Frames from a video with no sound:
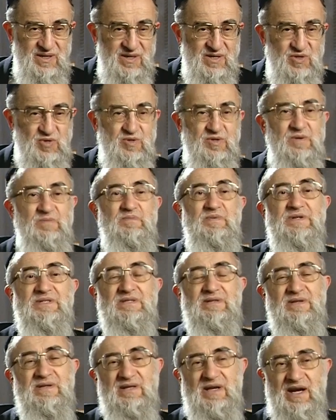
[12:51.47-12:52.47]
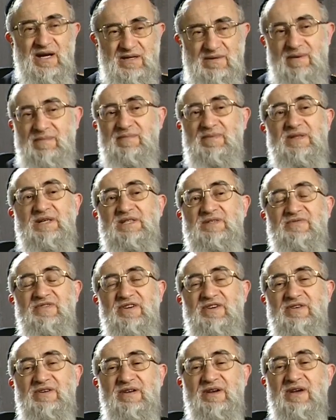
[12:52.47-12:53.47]
Soup was, uh, I remember this
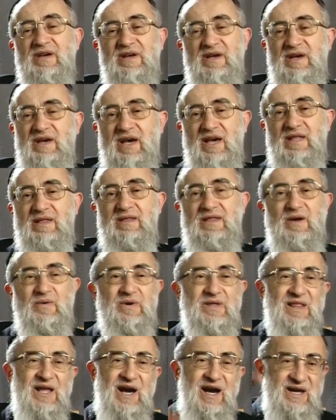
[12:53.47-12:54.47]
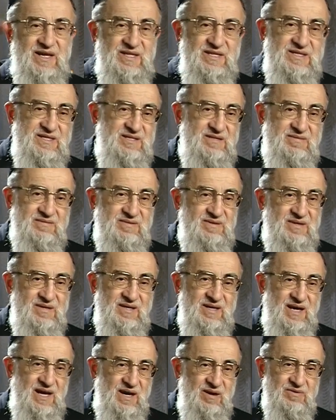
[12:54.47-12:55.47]
very, and there were lines
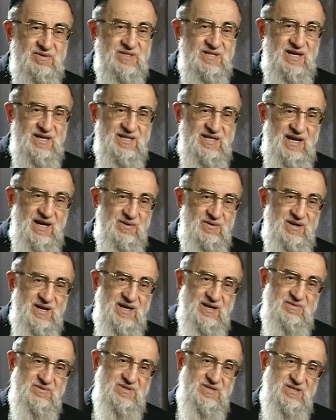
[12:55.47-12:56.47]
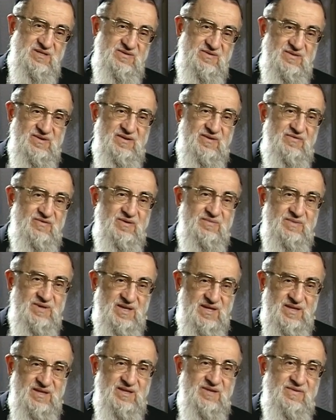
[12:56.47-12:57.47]
outside our house from
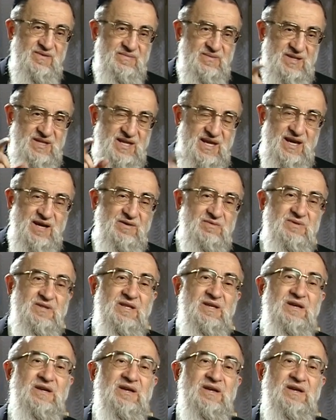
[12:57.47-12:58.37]
Yidden, from the town,